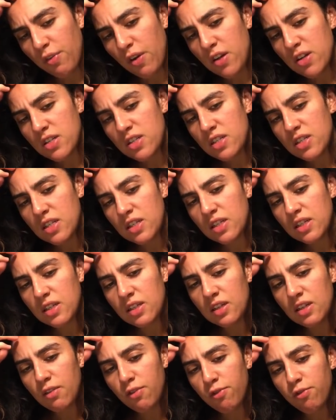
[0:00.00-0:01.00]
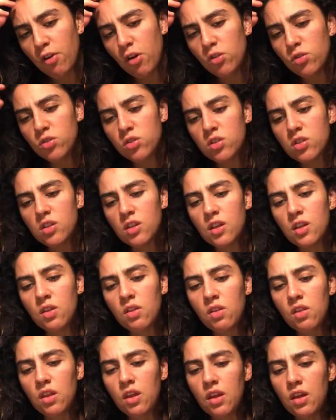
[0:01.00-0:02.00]
finding fault
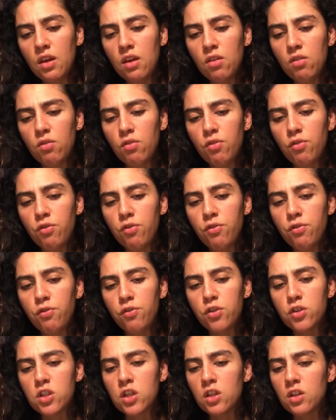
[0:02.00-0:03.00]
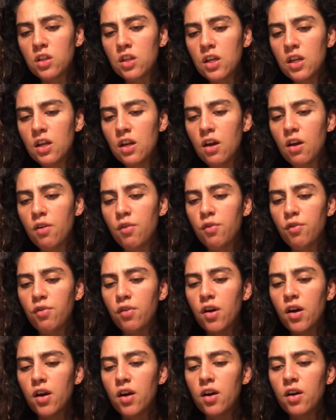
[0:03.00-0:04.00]
in the fertility of
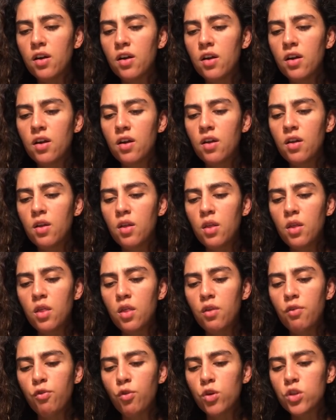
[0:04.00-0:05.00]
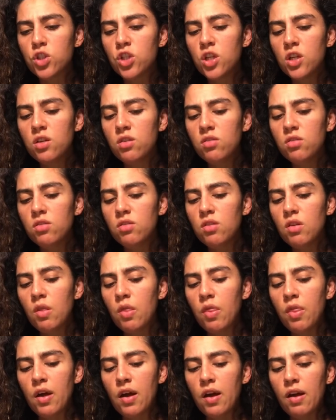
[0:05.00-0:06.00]
the fortune
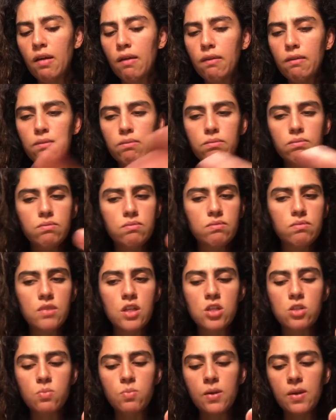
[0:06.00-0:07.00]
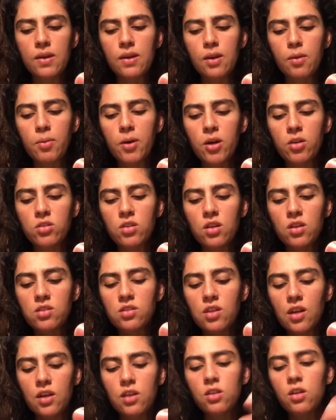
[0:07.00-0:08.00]
that is being upheld. And
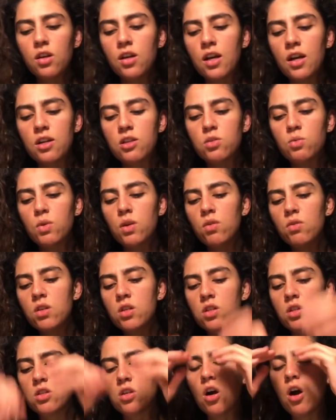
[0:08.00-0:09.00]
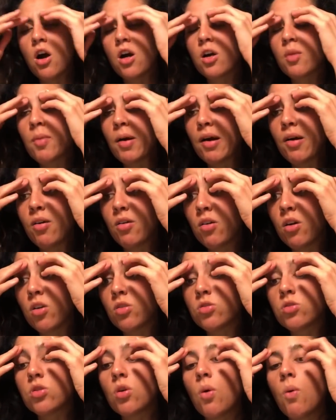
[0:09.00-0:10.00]
it's like, look guys, we don't need to talk about
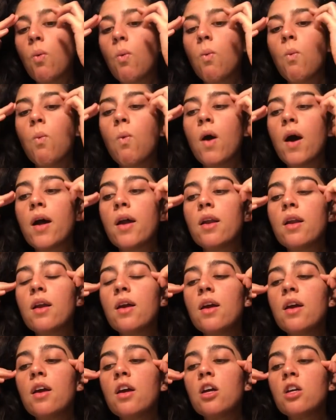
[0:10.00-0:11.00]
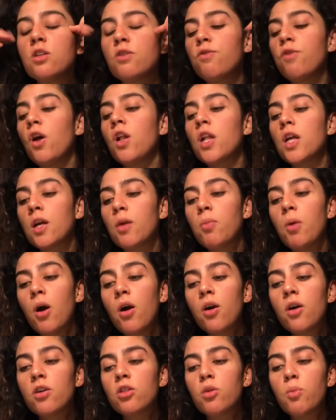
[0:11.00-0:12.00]
also what is falling
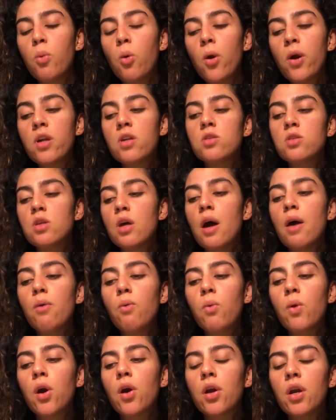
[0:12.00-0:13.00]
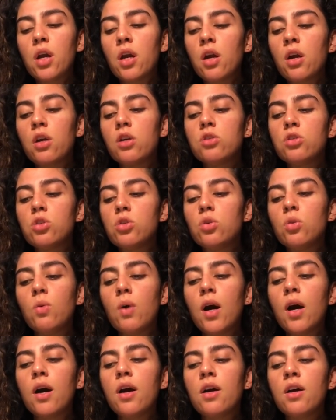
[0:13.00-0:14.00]
apart. The point is that we're here
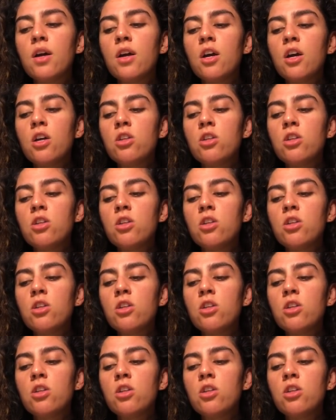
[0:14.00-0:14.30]
to